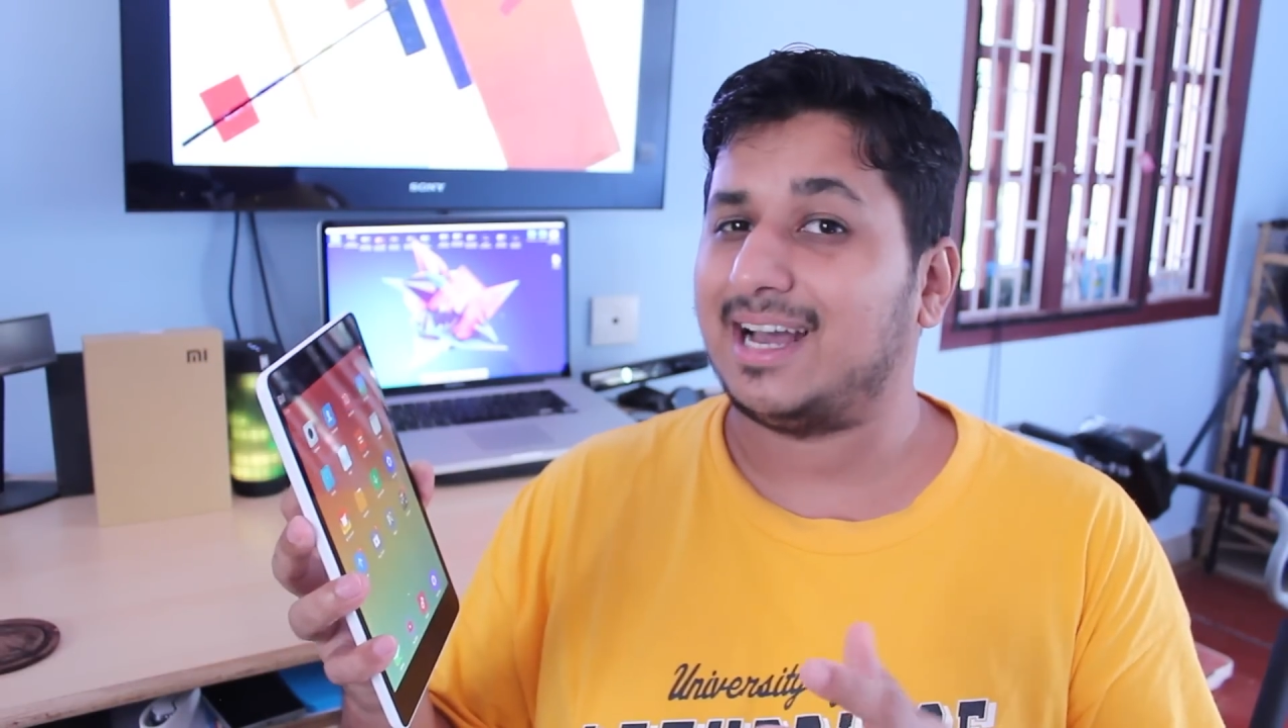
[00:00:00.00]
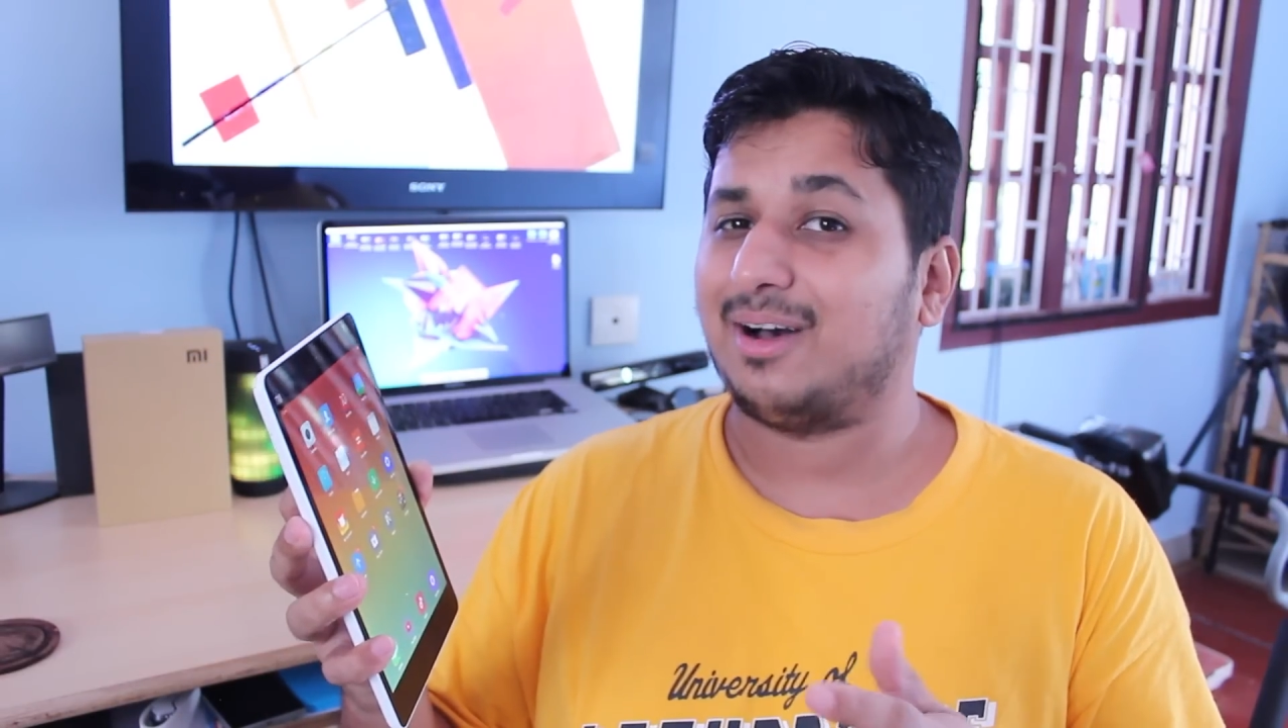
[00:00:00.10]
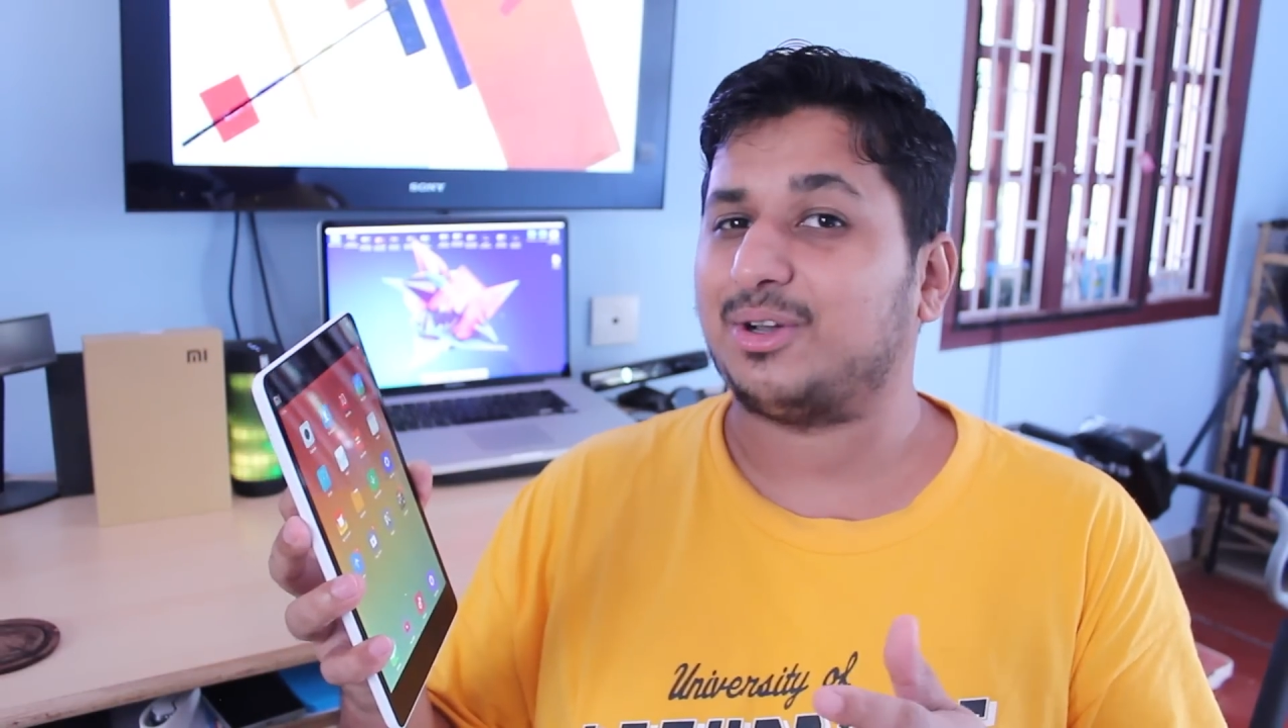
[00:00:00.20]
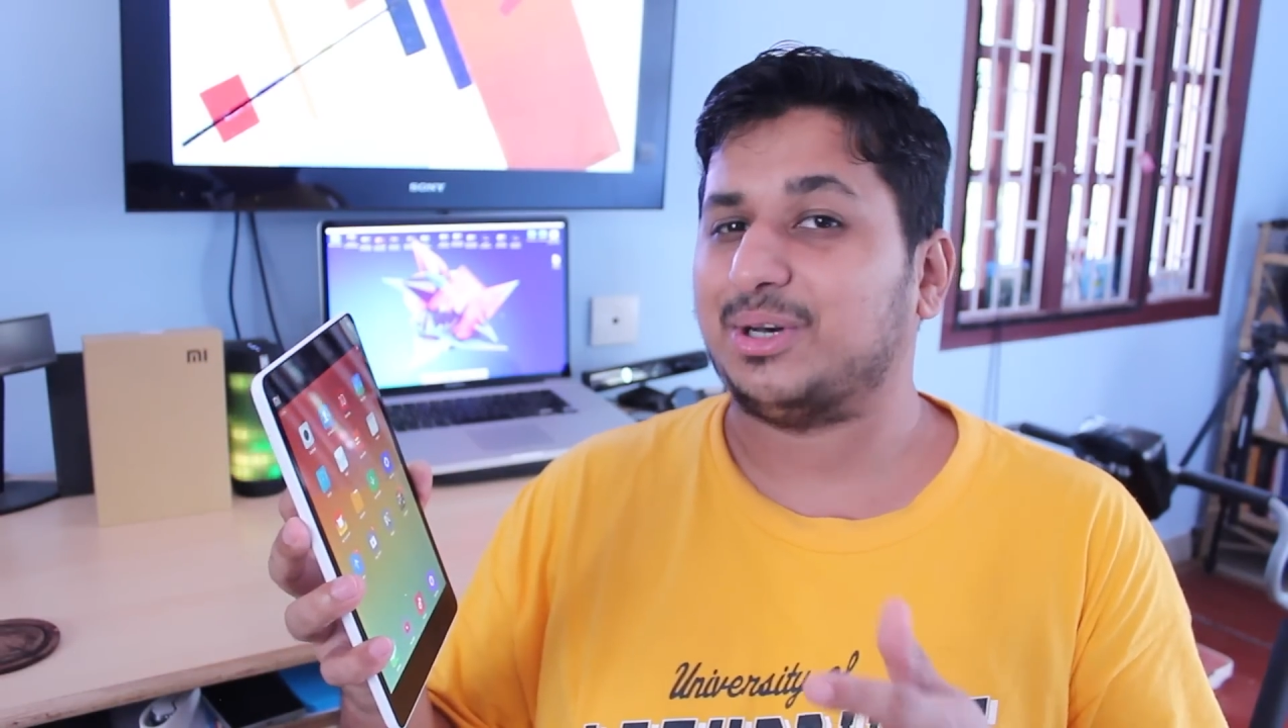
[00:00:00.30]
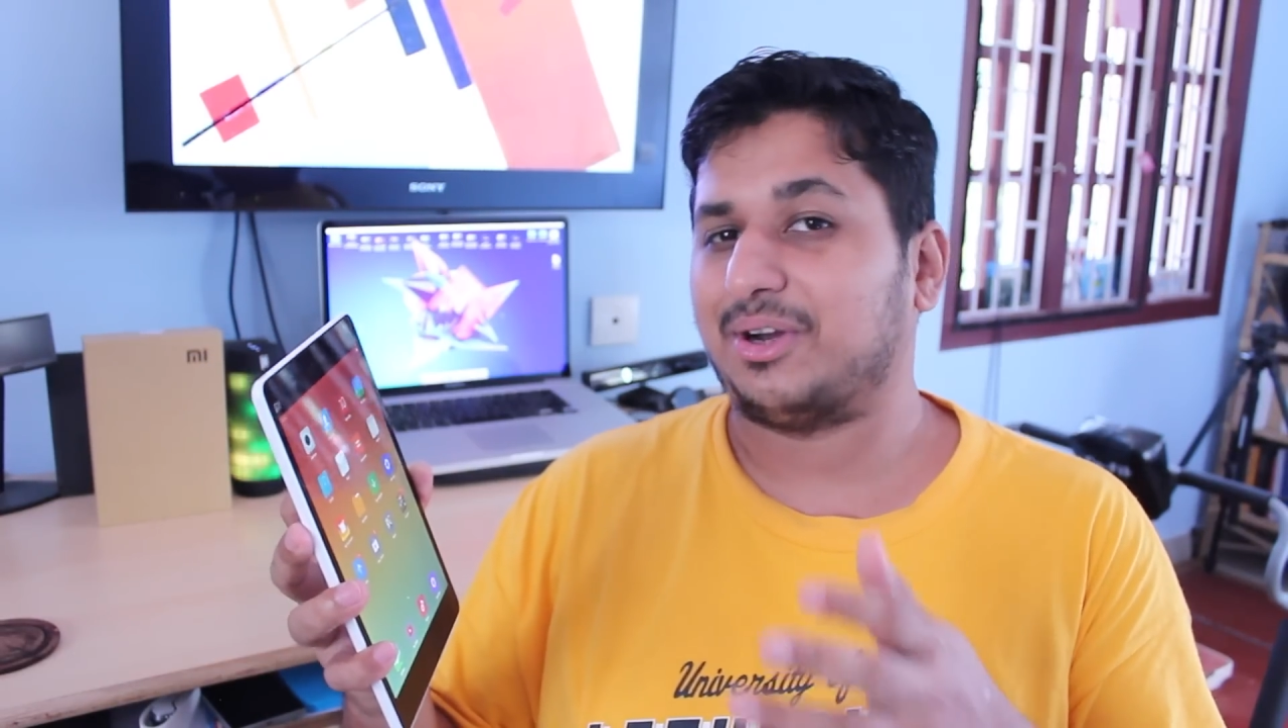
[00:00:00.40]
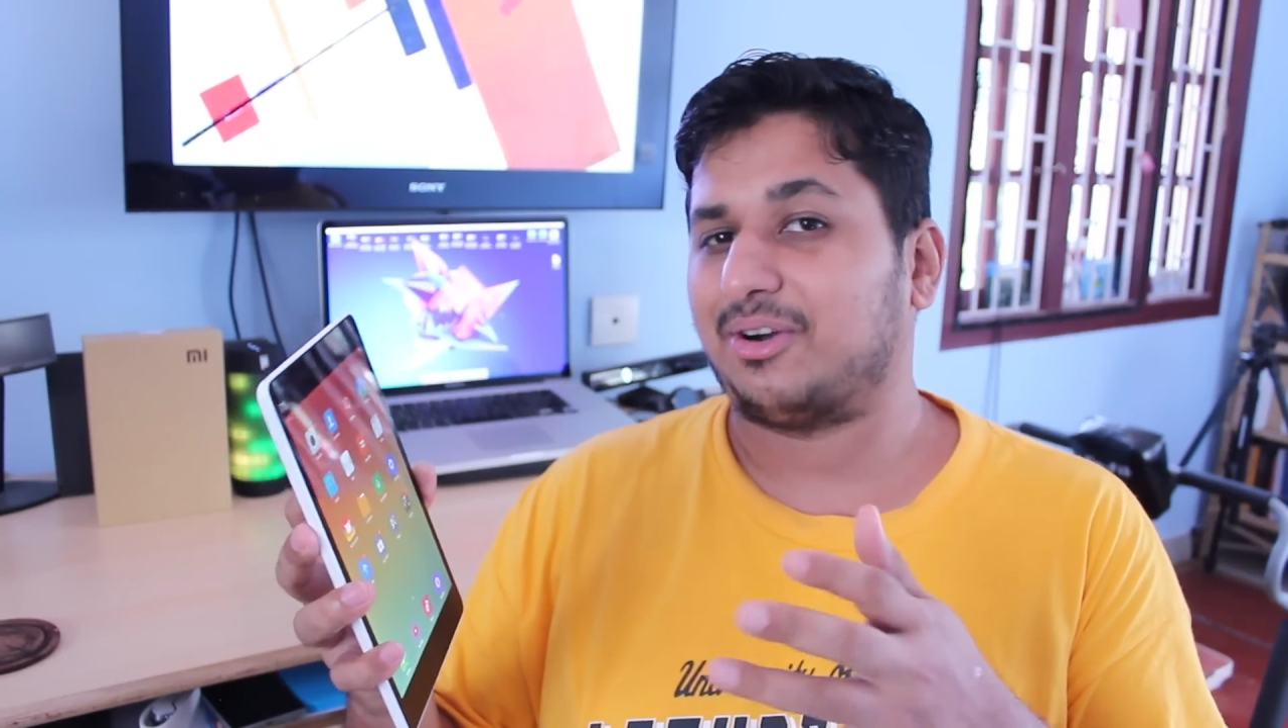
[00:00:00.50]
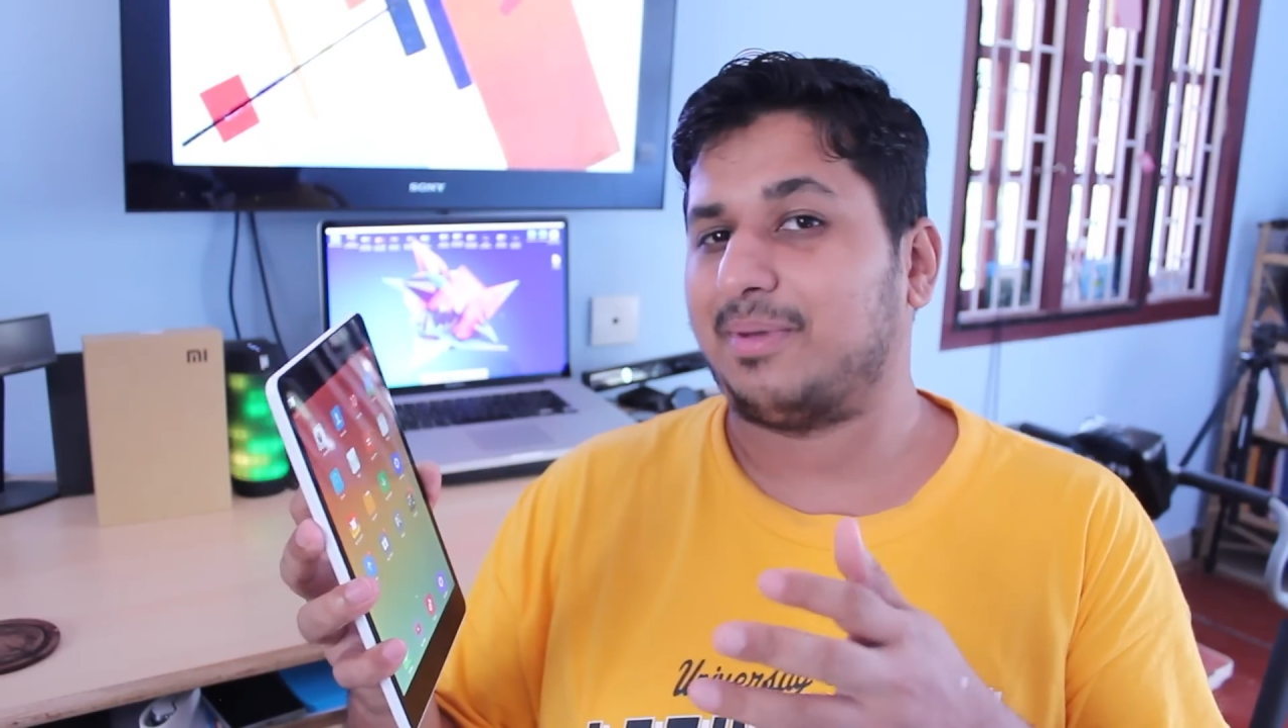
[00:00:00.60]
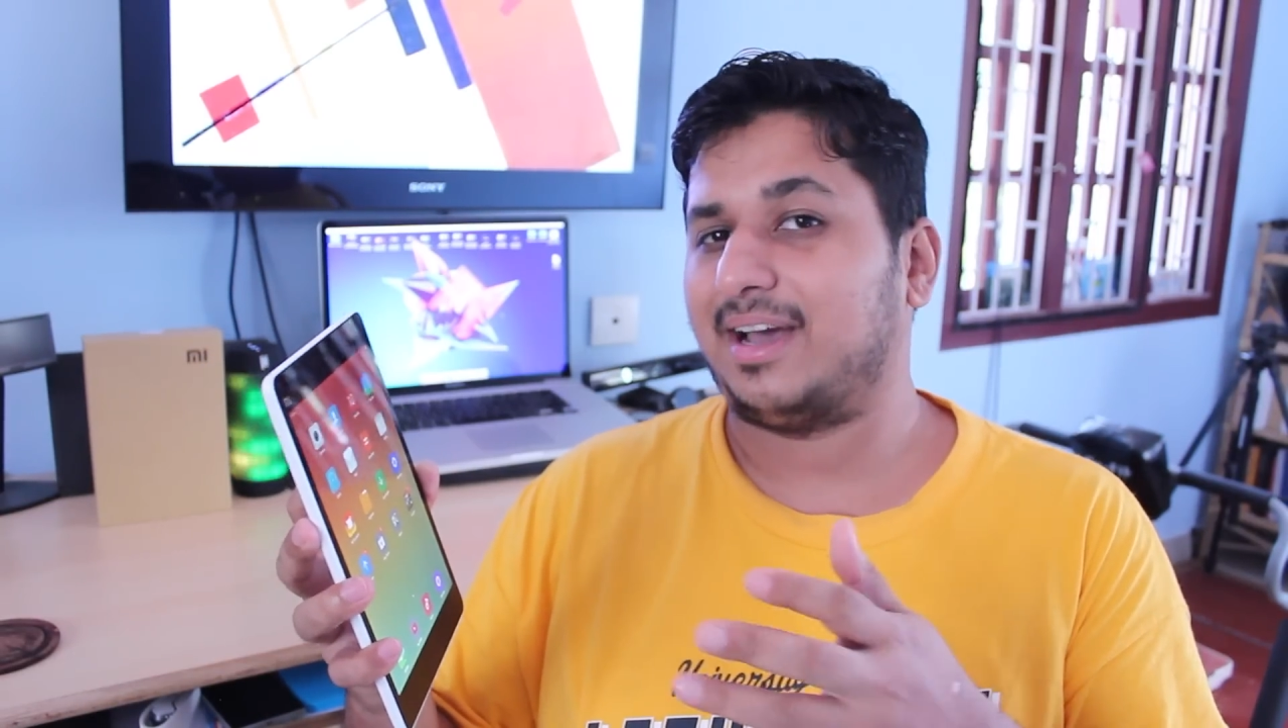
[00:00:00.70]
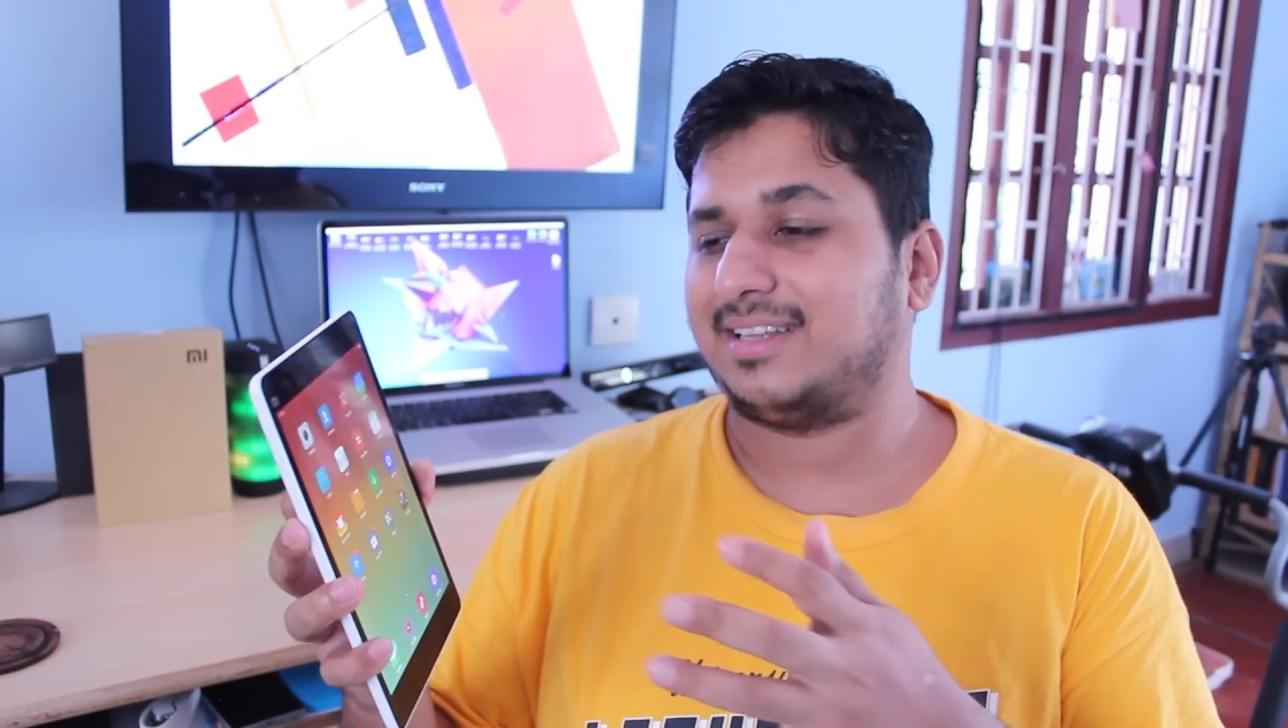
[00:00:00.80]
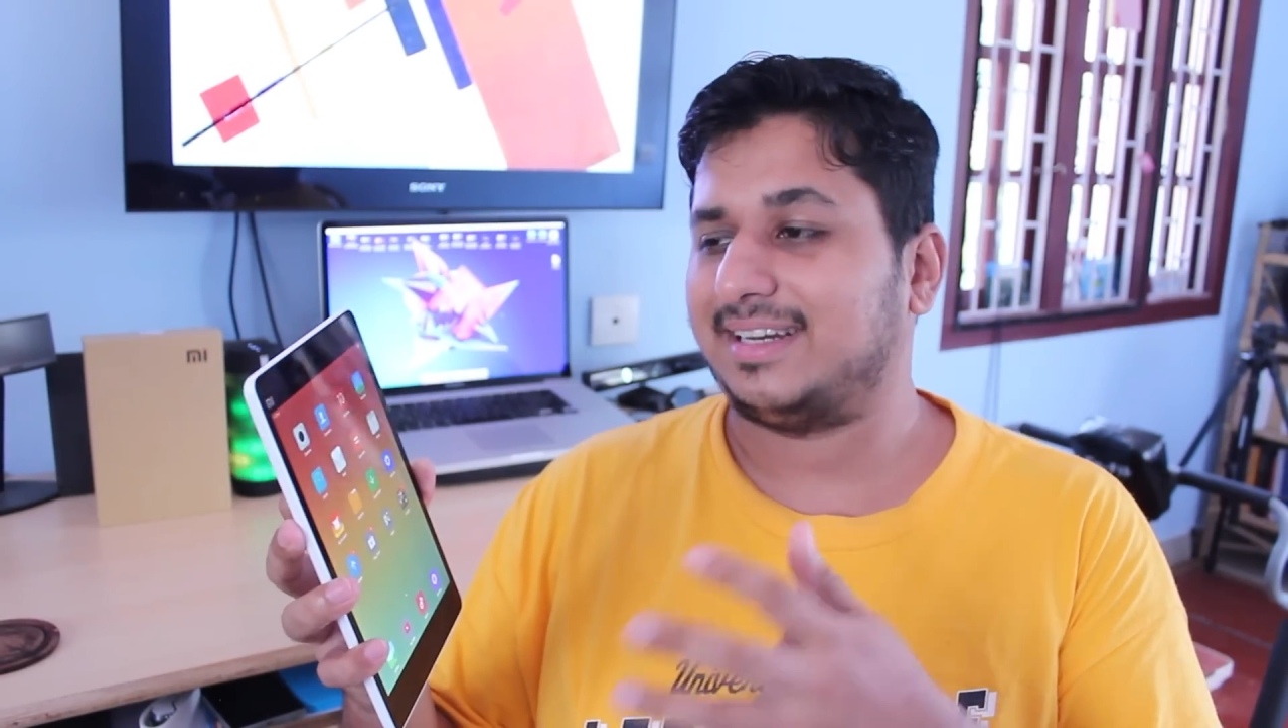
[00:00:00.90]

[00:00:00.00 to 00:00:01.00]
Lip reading: how good or bad